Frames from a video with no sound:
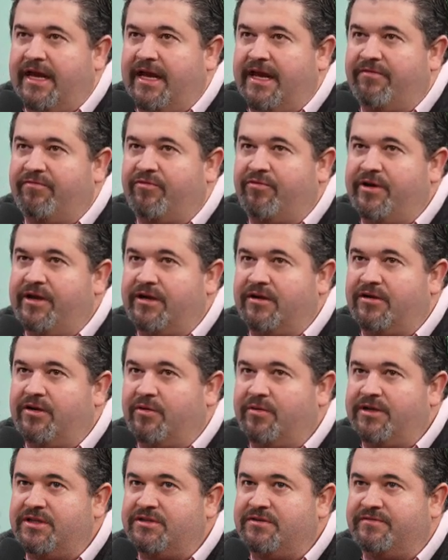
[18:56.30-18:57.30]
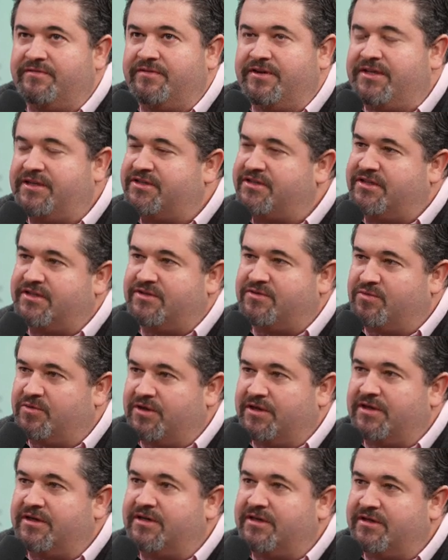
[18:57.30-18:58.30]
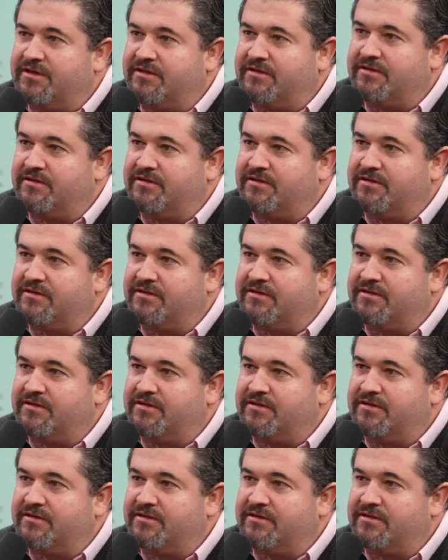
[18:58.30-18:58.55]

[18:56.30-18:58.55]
If we are going to finish this work,